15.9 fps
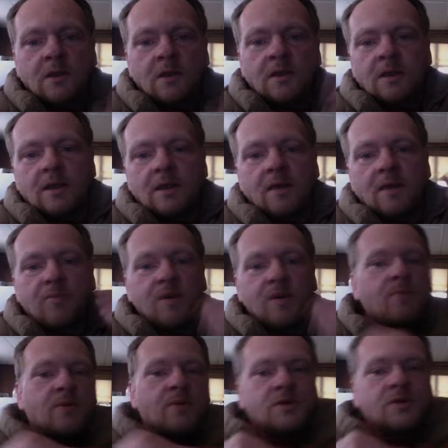get
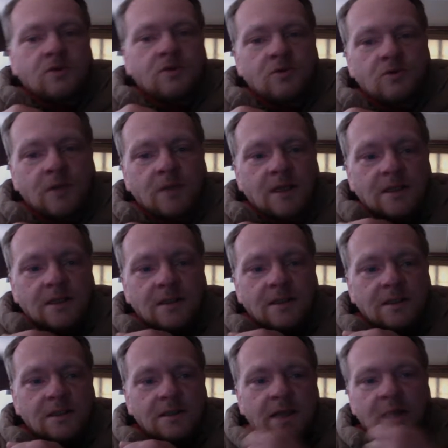people to uh,
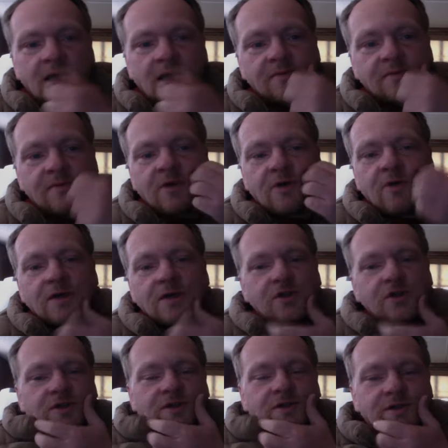ask me
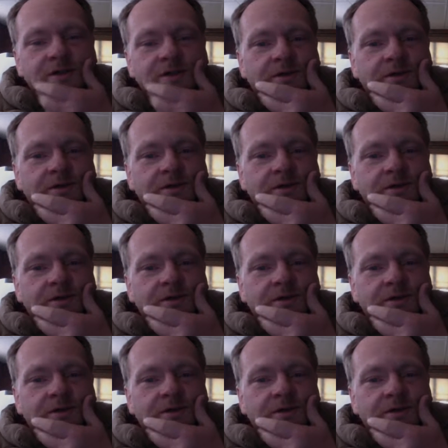questions.